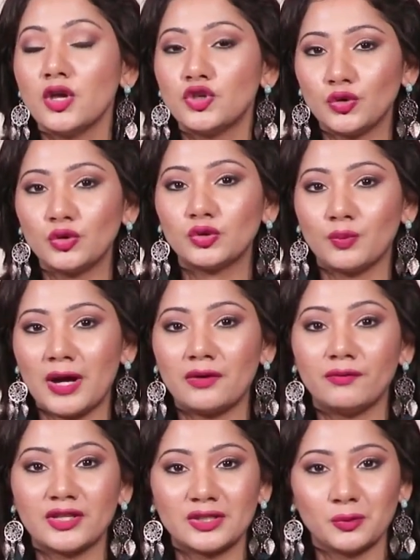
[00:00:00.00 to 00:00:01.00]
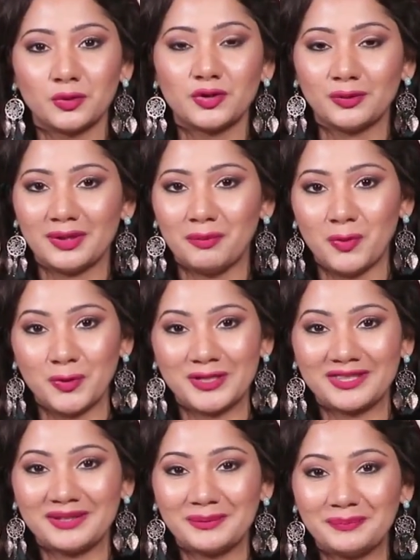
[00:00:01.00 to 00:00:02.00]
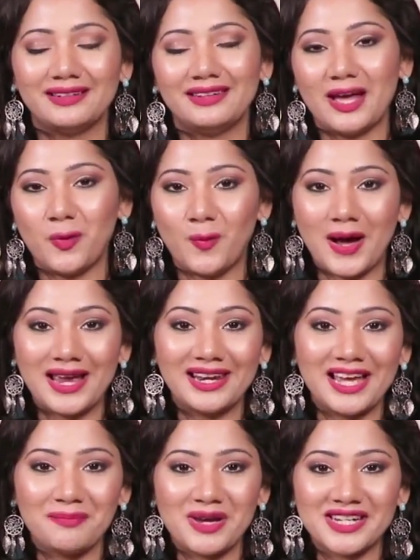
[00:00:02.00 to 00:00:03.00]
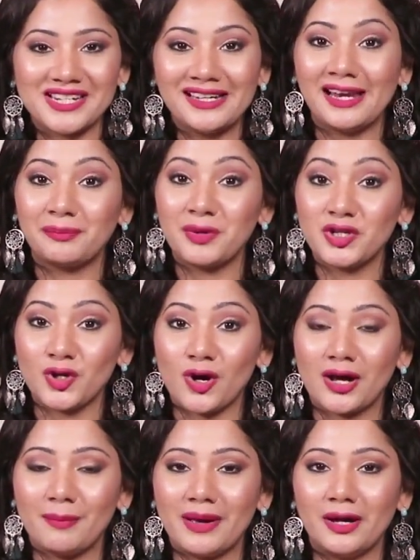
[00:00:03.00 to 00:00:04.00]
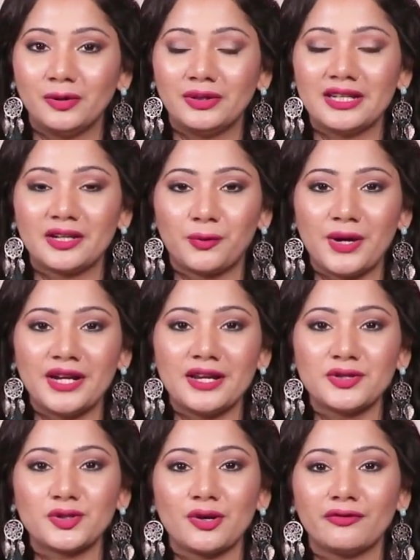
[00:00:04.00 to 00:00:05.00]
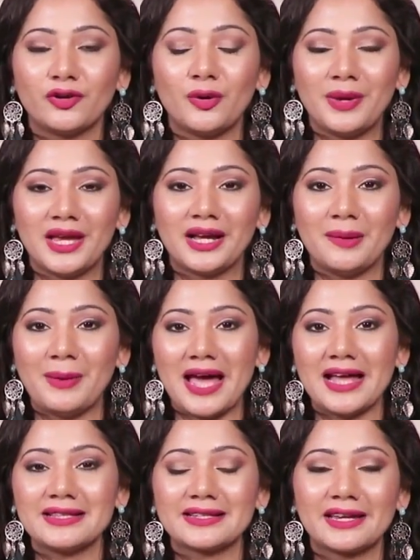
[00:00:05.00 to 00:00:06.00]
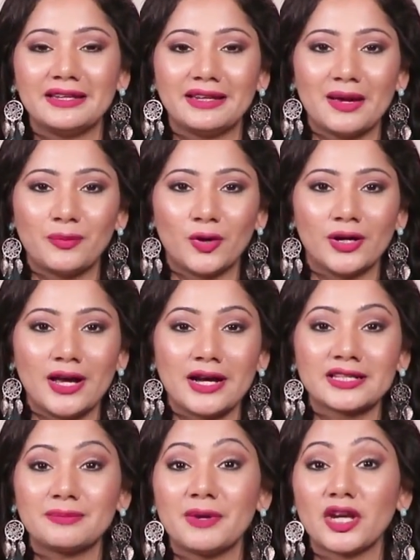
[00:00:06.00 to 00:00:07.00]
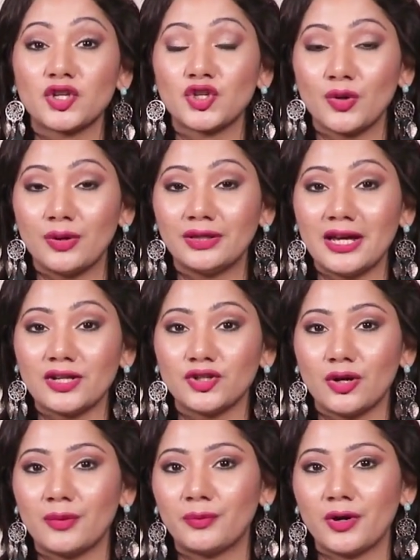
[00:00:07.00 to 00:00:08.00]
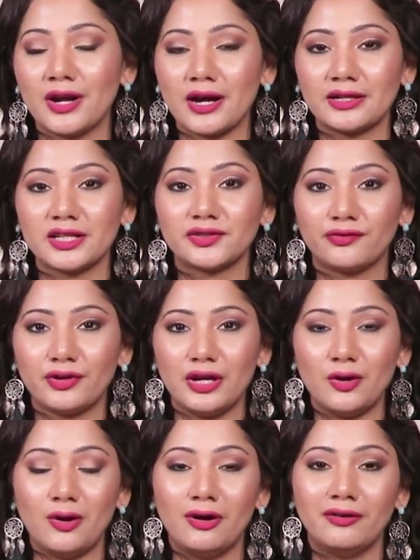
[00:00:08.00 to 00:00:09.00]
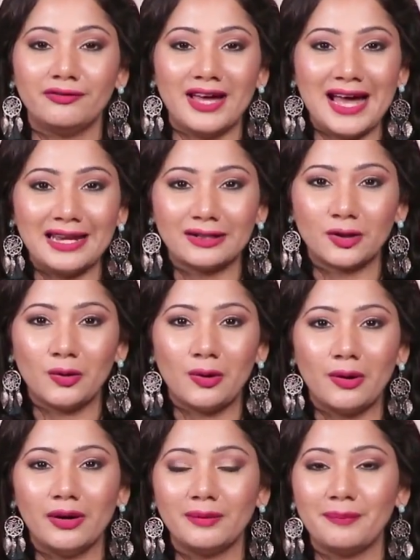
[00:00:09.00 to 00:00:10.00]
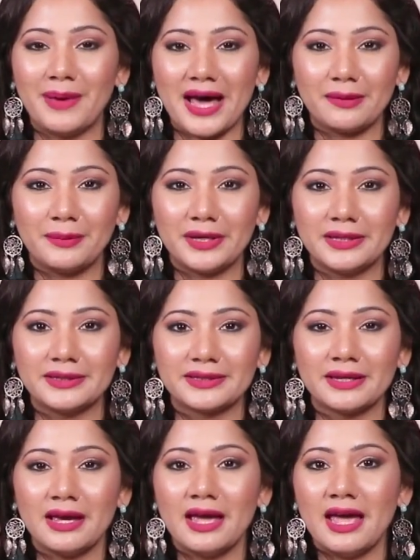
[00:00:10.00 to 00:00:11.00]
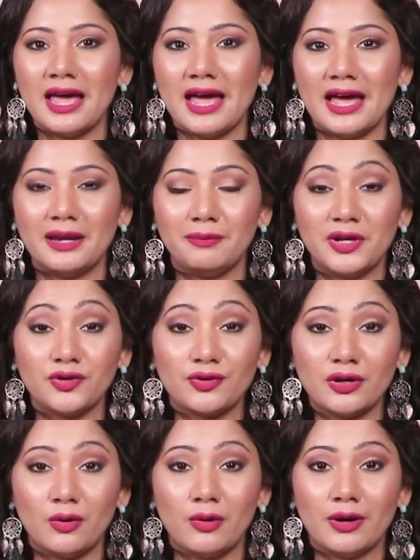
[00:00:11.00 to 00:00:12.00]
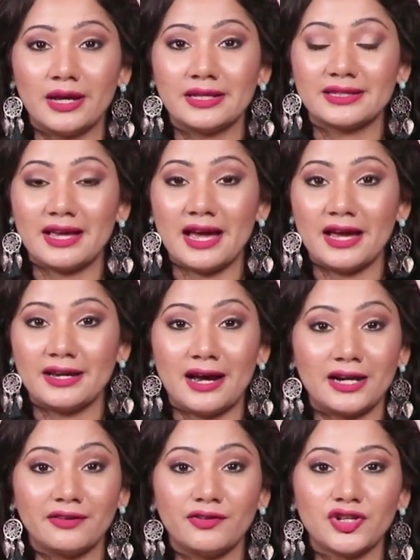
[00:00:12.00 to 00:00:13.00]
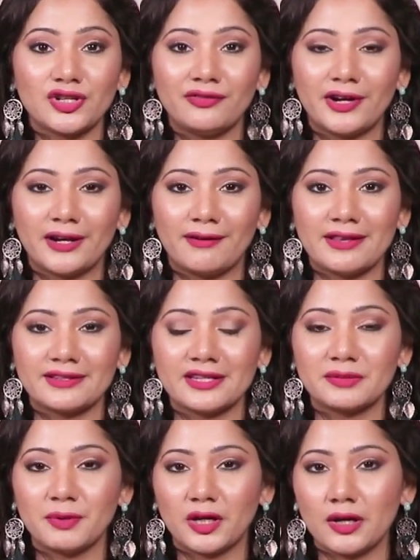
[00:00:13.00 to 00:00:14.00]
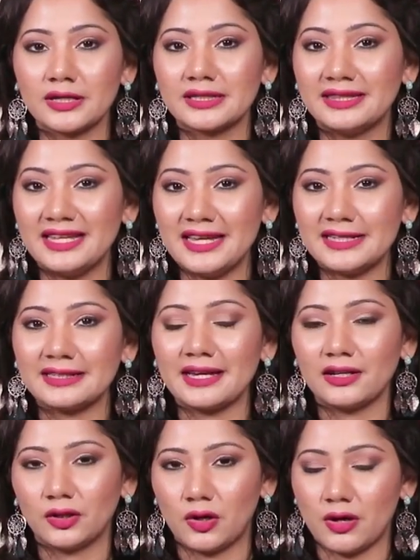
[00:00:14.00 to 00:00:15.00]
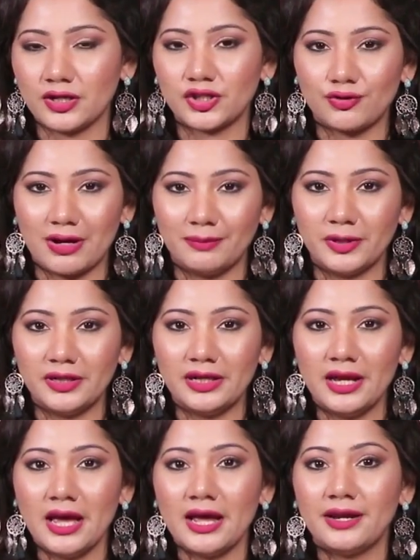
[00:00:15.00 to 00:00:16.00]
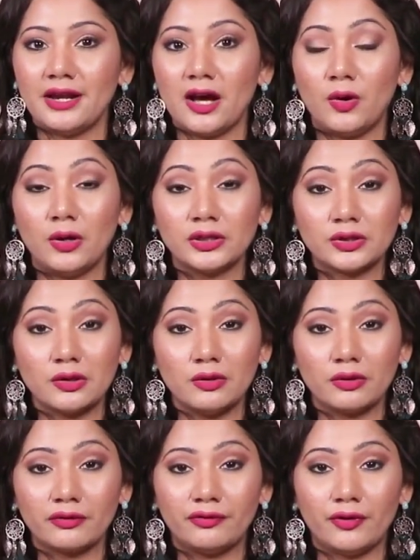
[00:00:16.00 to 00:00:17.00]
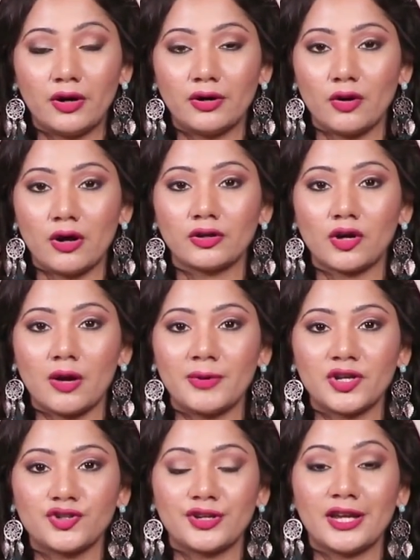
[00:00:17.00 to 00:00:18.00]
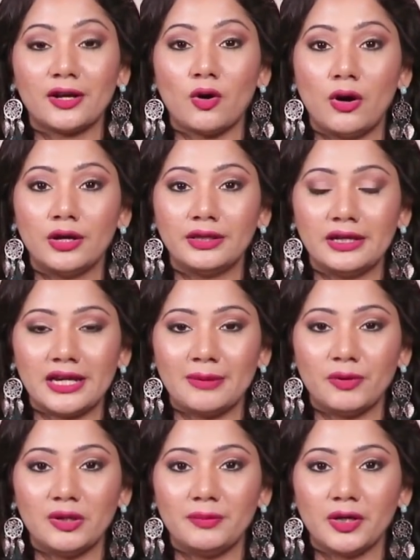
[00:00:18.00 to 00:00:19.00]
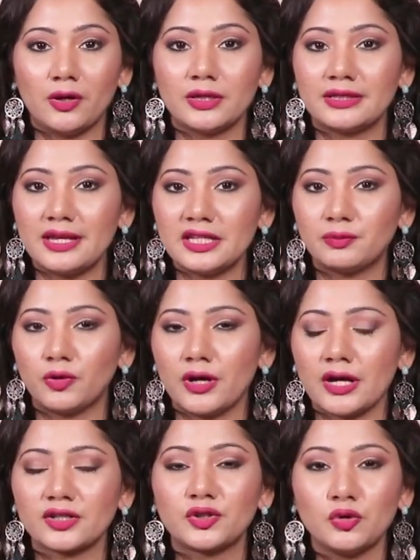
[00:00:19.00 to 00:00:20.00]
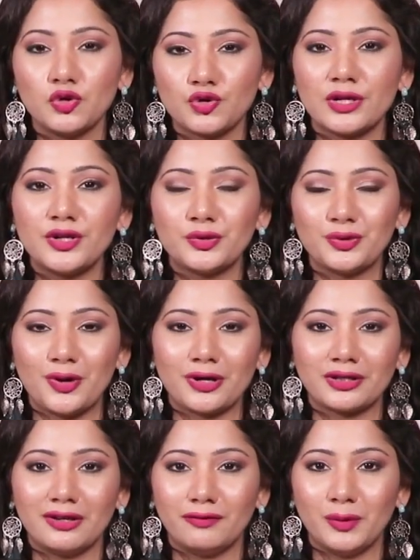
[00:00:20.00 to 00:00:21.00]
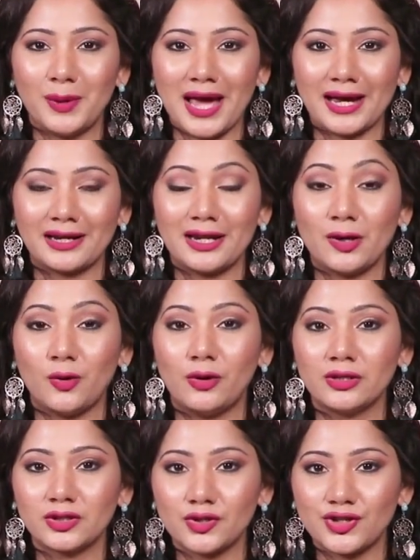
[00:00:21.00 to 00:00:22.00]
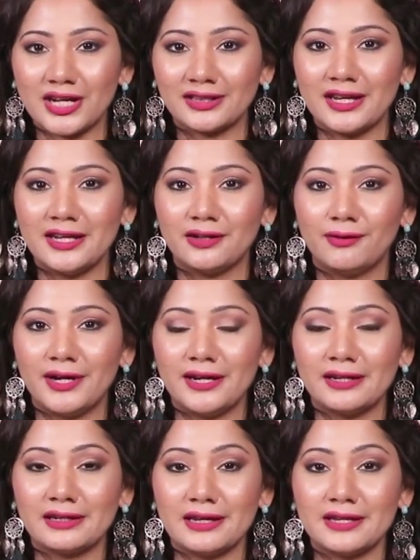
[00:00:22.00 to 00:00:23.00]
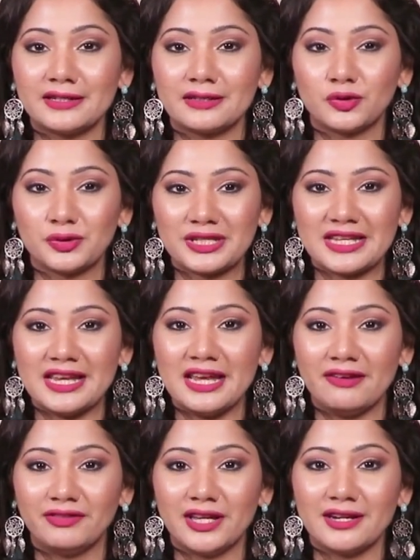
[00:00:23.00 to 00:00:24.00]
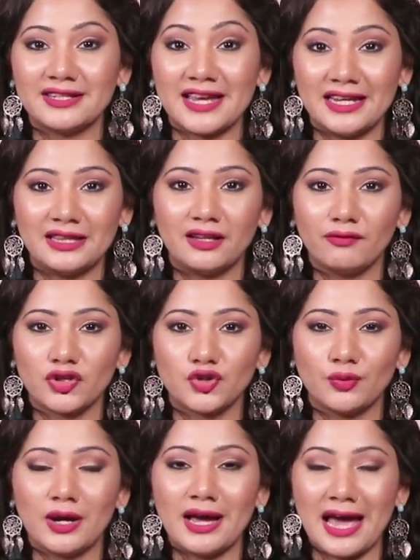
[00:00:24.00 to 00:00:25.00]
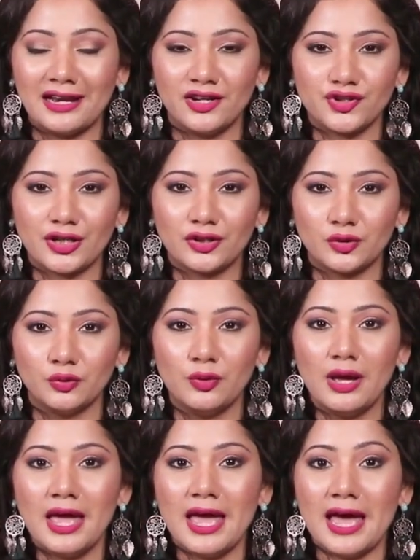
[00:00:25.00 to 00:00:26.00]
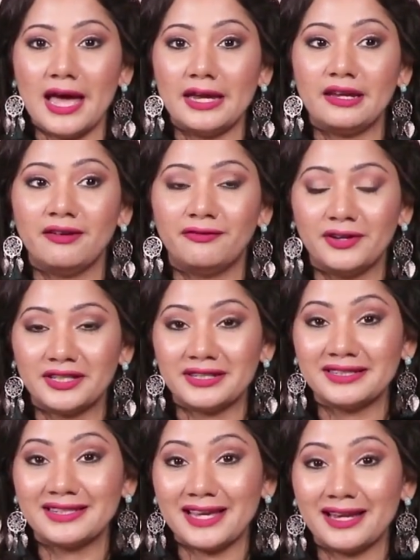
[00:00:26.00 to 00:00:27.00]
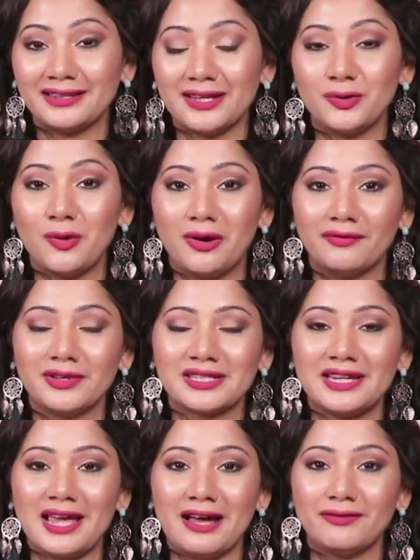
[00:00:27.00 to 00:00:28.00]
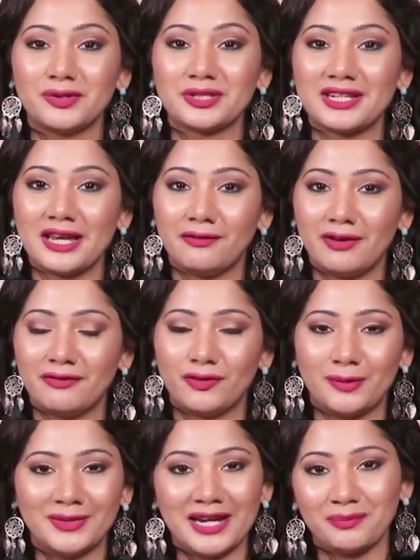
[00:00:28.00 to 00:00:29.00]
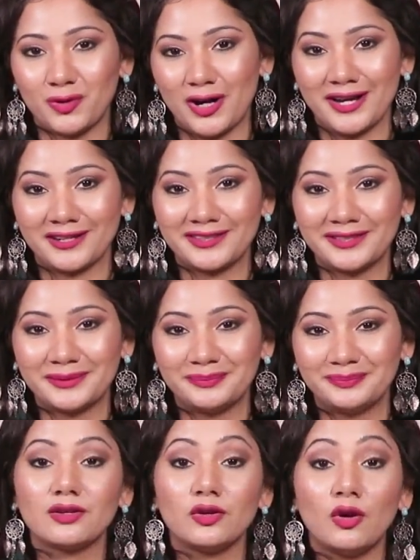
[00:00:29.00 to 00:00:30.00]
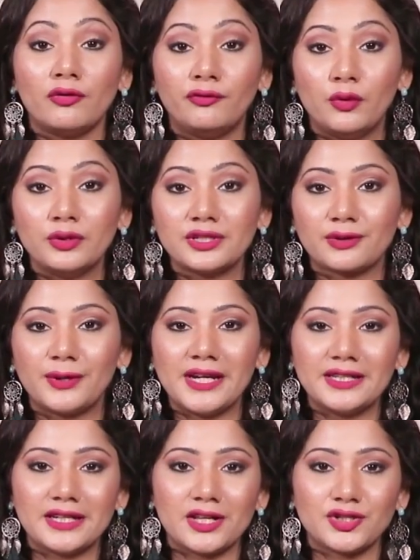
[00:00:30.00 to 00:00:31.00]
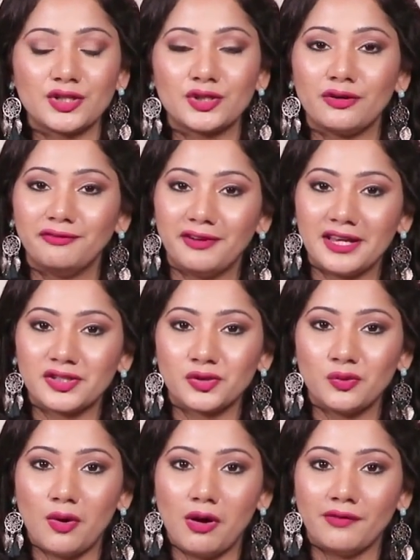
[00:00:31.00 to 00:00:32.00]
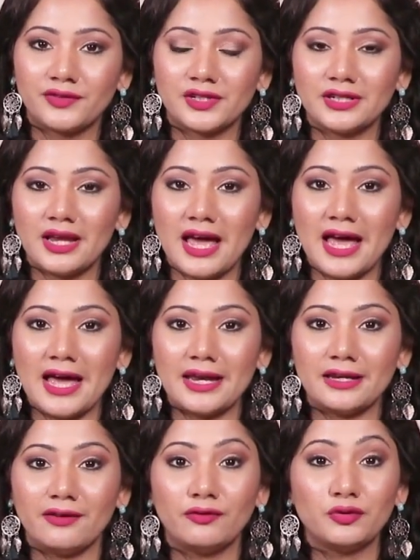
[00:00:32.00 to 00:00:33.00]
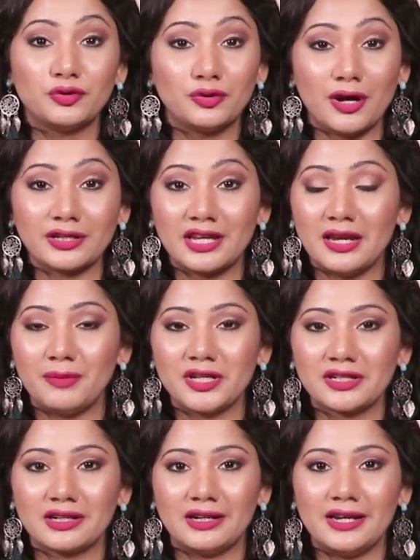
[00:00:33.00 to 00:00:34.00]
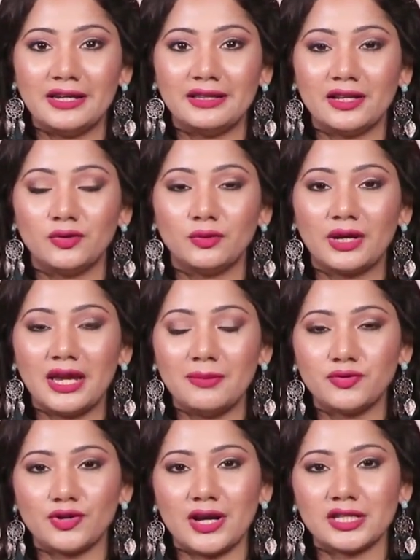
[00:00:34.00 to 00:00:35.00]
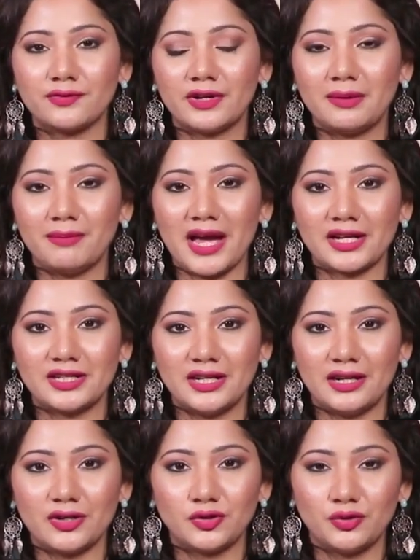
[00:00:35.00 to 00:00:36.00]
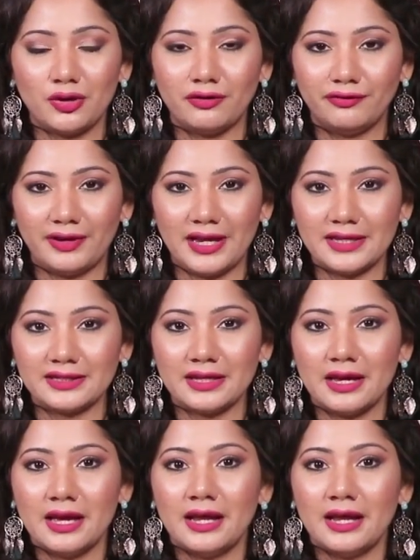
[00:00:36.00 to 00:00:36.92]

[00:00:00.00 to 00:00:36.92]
choose one which suits you the most. Now, while I'm at it, let me talk about the ingredients of your makeup and skincare products. Make sure that your product is free of alcohol, parabens, and mineral oils and artificial fragrances, because these can cause trouble. Now, also look for non-comedogenic on the label, because these products usually do not give you acne. Also check the ingredient list to see if there is anything which you are allergic to, and if it is there, then you obviously have to stay away from that product. Your phone screen touches your face too often, and if you do not keep it clean, then you keep transferring bacteria to your face.